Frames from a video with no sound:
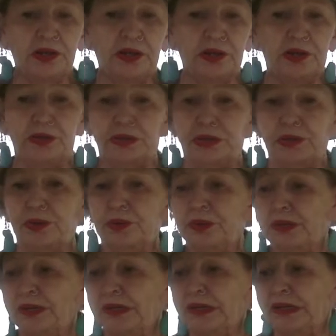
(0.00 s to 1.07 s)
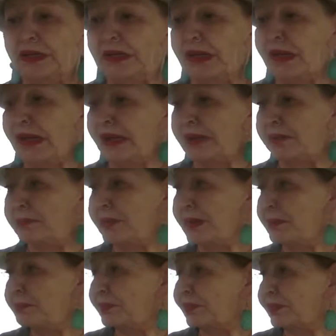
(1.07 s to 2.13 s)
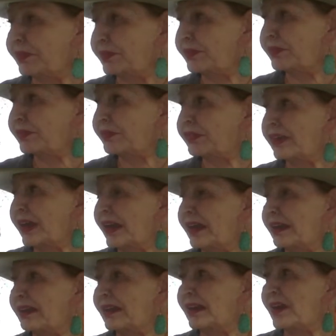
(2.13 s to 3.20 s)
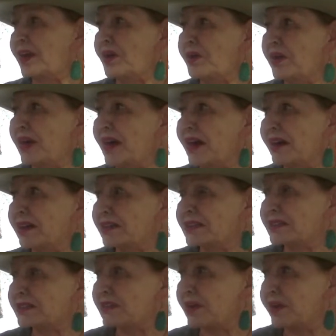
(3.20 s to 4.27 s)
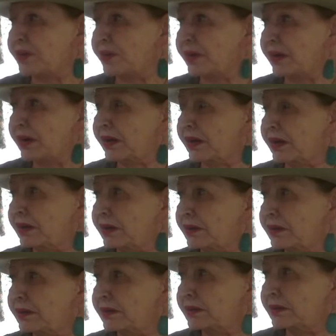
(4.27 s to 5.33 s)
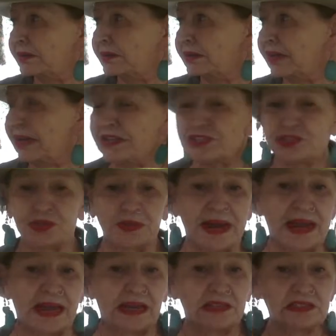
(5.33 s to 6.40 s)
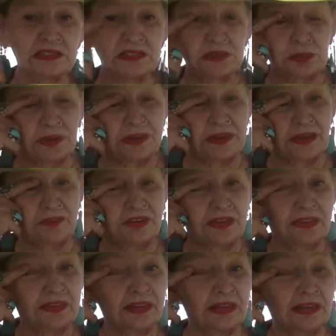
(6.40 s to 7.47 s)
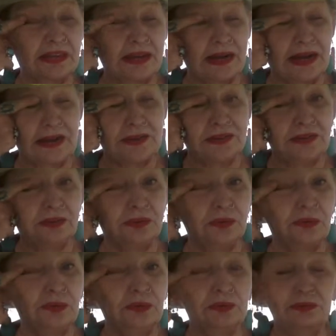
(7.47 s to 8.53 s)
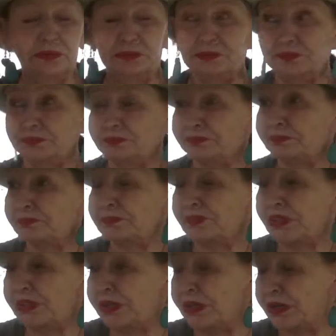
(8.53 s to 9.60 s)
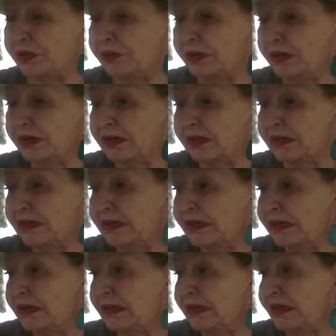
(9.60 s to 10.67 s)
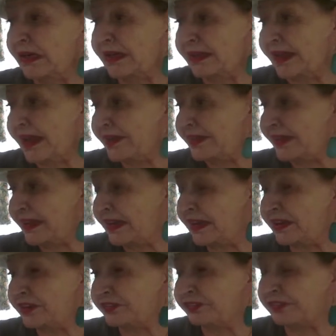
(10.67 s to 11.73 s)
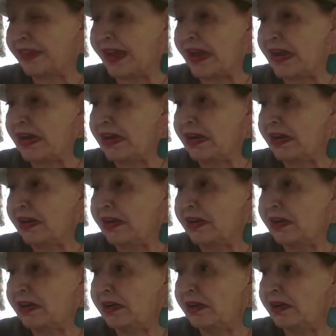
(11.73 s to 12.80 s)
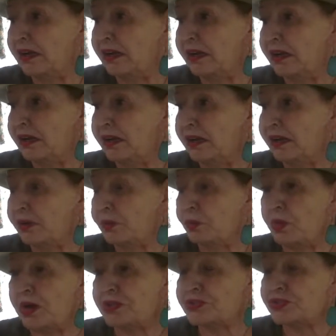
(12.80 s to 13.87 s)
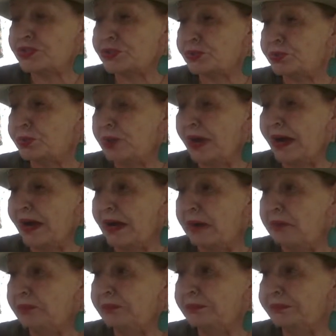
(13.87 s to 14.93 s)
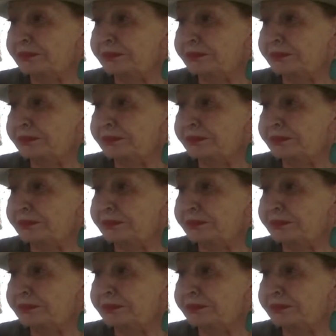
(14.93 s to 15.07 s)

you know, and people say that, oh, God is so entranced with everything that I do, you know, and they think if they want to um,